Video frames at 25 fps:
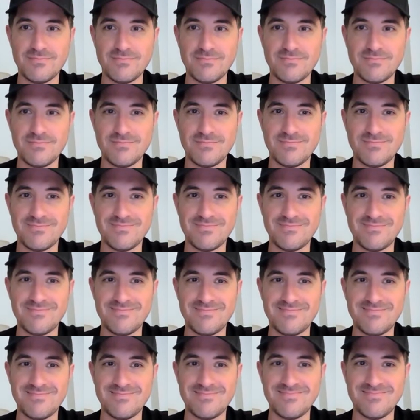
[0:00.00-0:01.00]

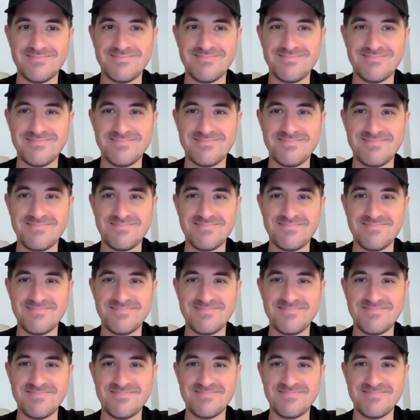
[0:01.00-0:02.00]

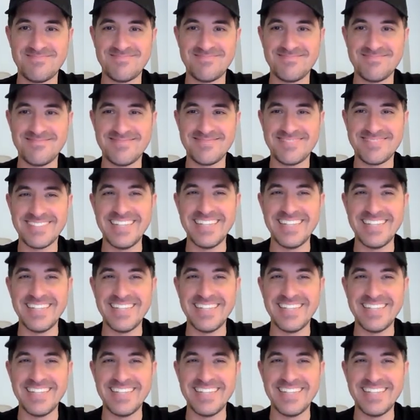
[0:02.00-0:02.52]
This person isn't speaking.